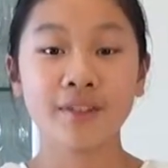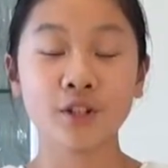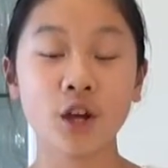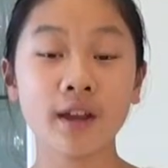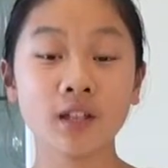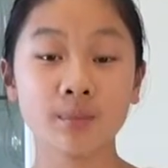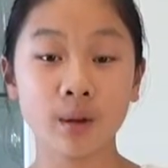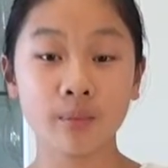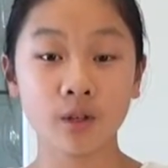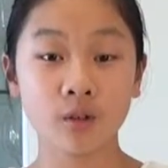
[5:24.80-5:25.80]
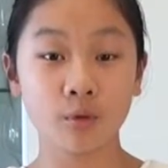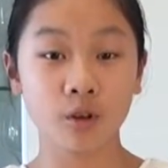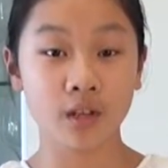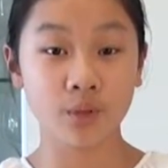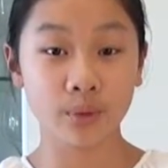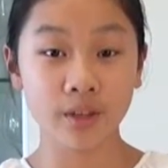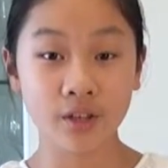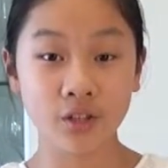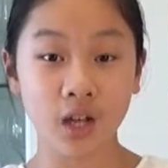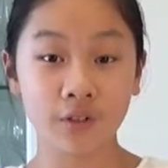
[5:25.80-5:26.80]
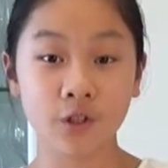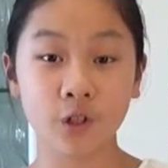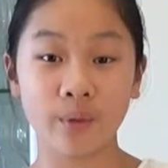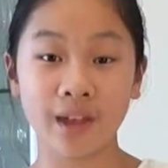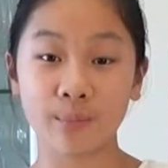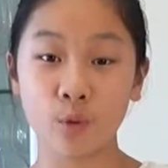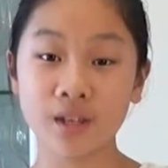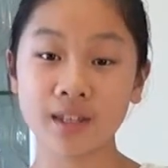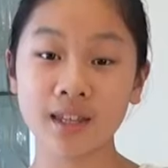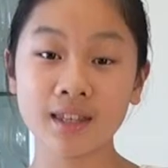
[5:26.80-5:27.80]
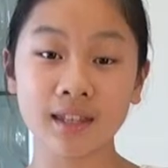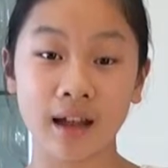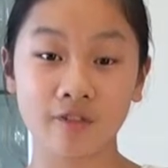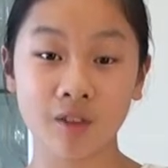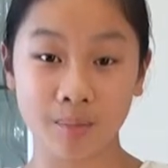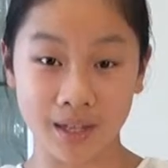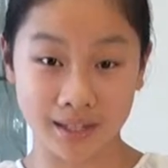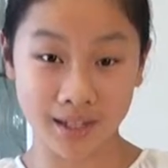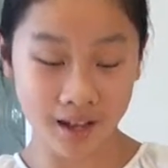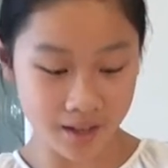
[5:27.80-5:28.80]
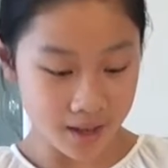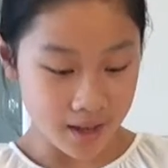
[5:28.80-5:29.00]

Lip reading: The Chinese barbecue pork is really soft, chewy, and moist inside of the pizza.